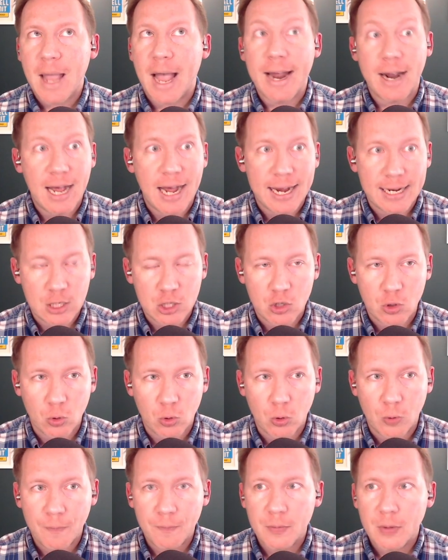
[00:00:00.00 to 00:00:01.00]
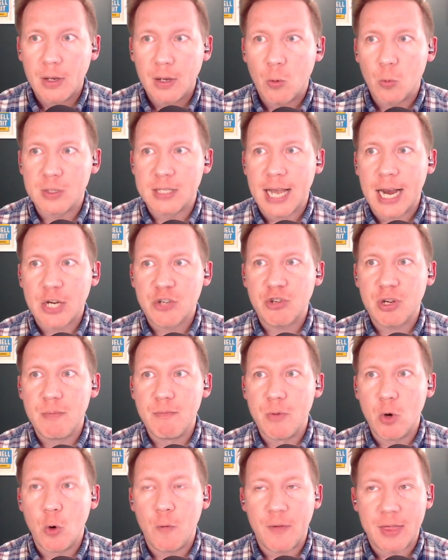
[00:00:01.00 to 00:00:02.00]
high school. Was actually
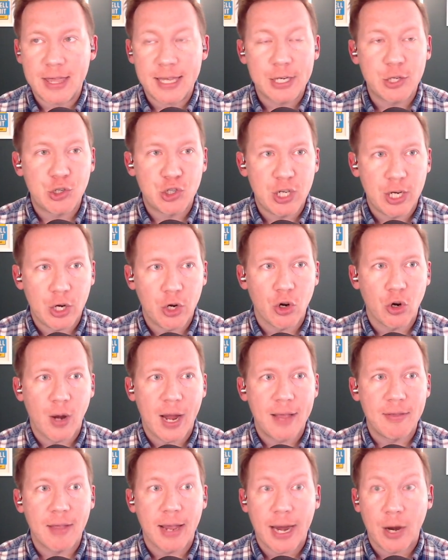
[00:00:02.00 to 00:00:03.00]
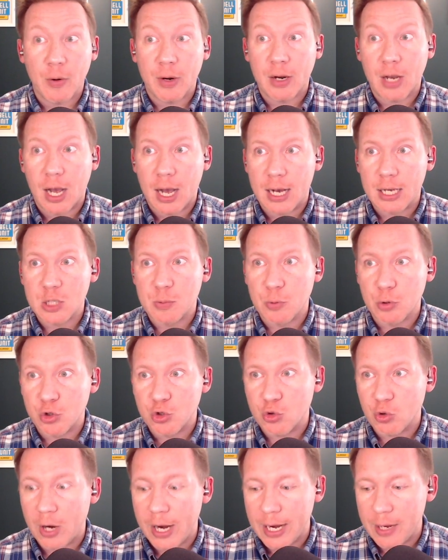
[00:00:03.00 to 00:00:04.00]
moved this year in the Eric Hosmer
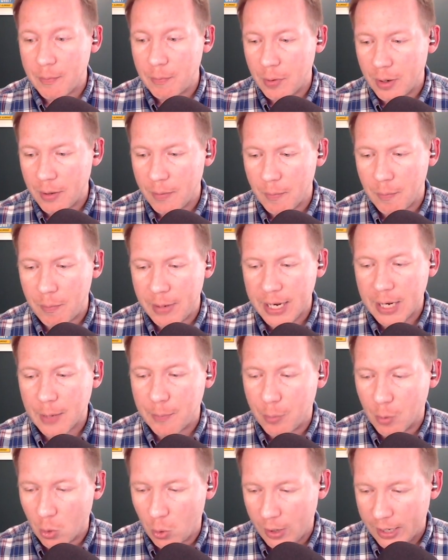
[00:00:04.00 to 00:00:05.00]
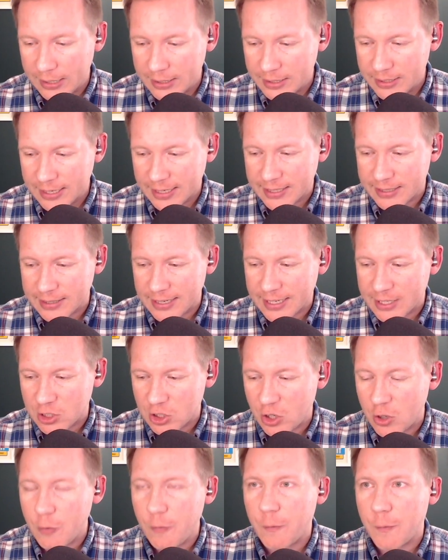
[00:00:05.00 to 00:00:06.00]
trade. But big boy, 6'6",
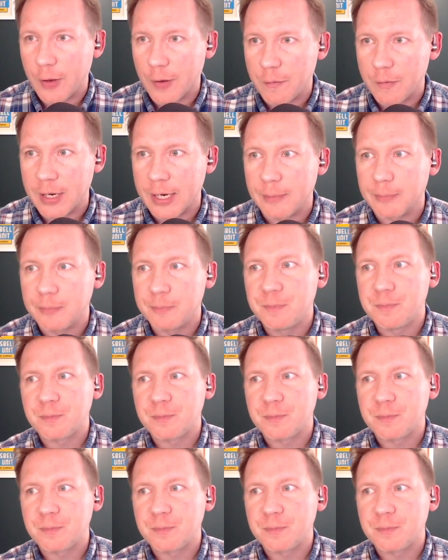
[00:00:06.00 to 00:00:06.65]
250.